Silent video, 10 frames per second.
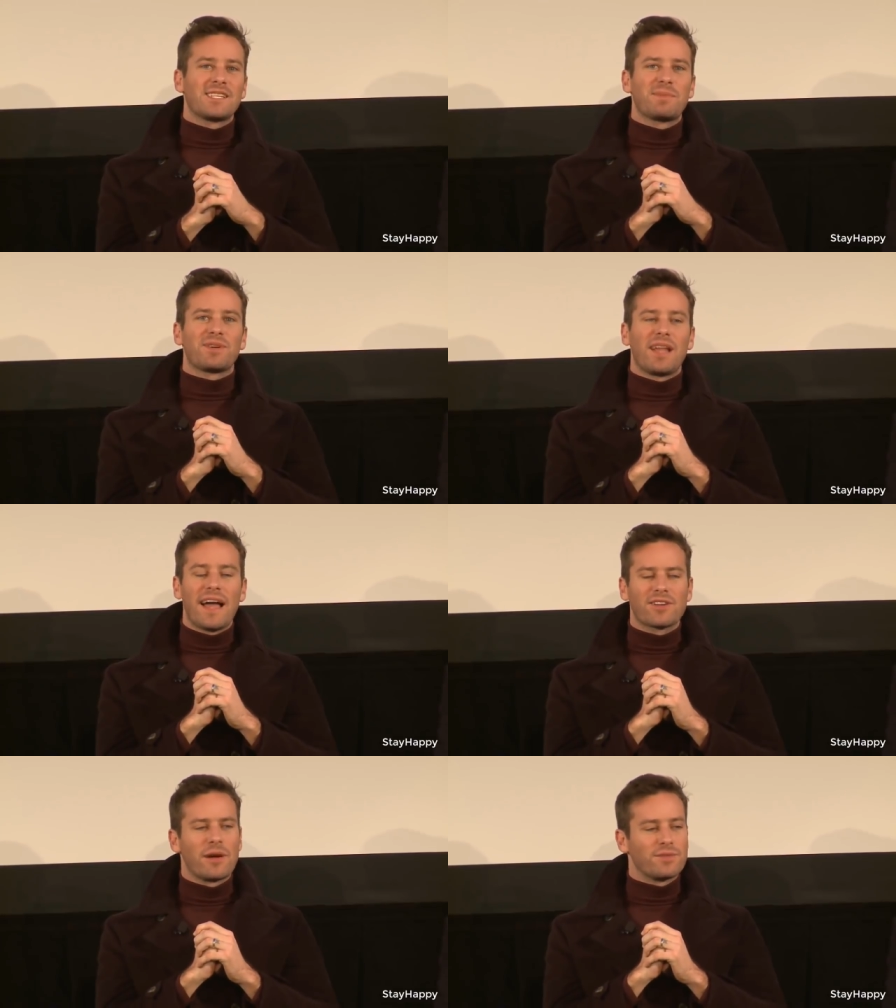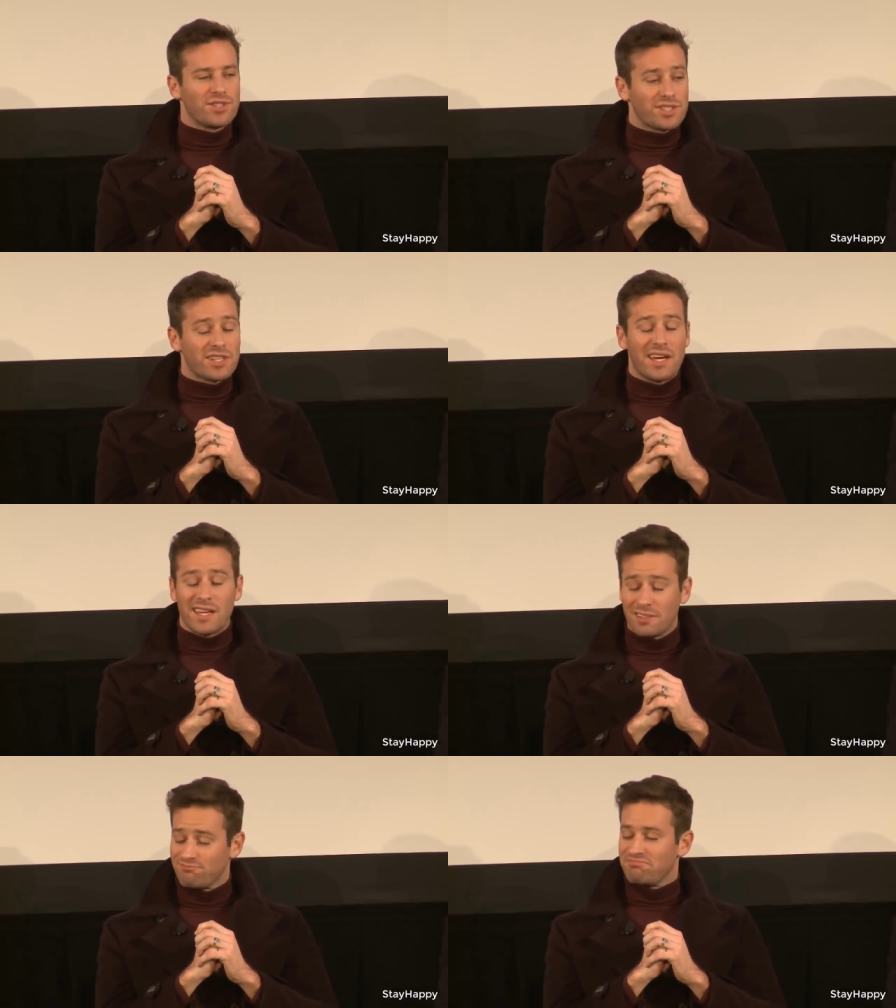a typical actor, I was just
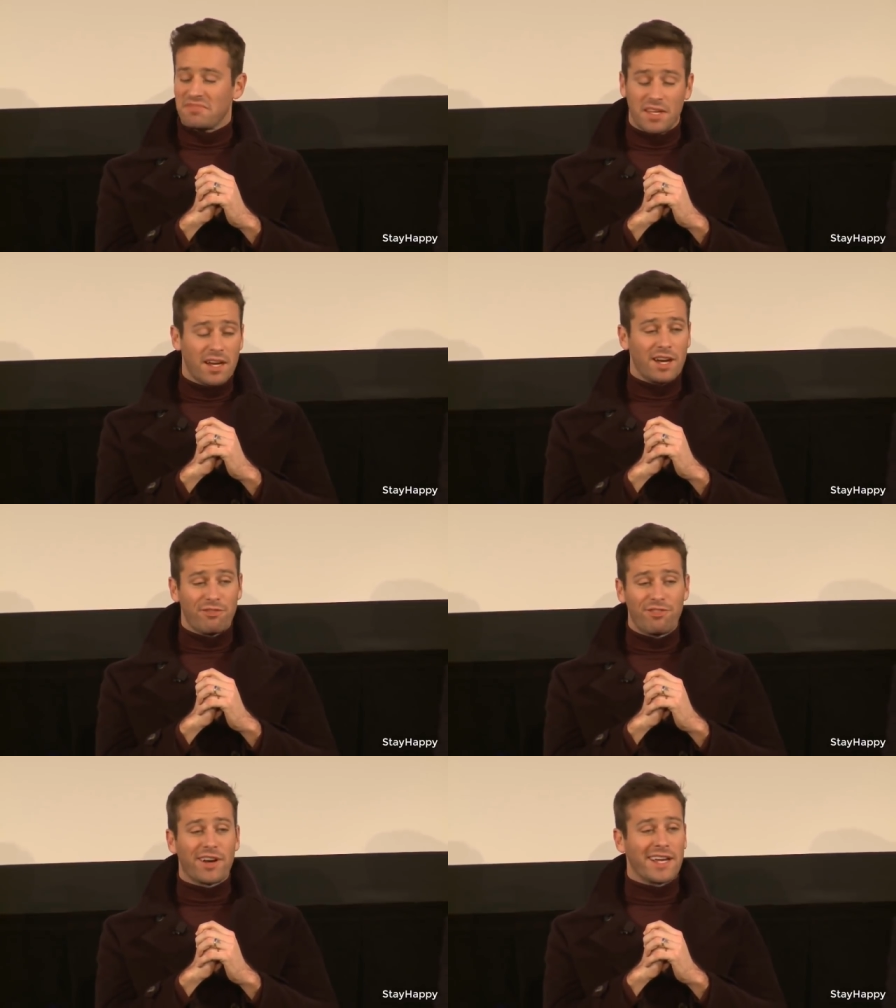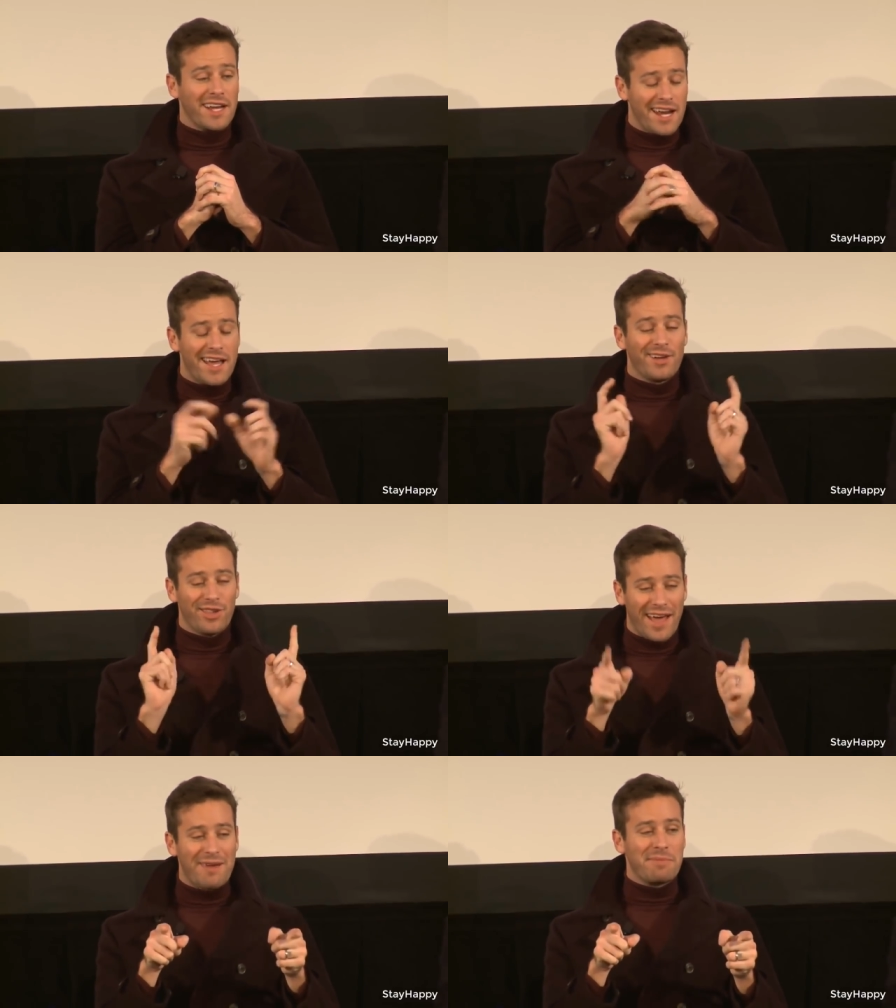like, I fucking
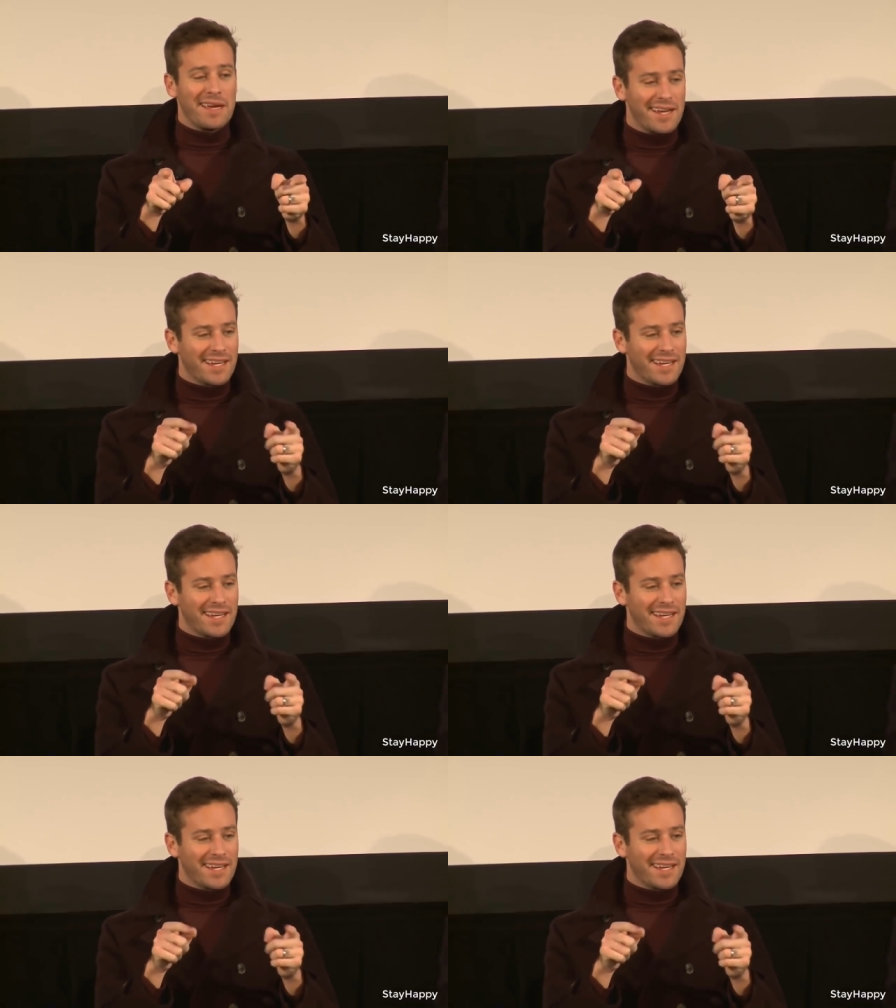nailed that meeting.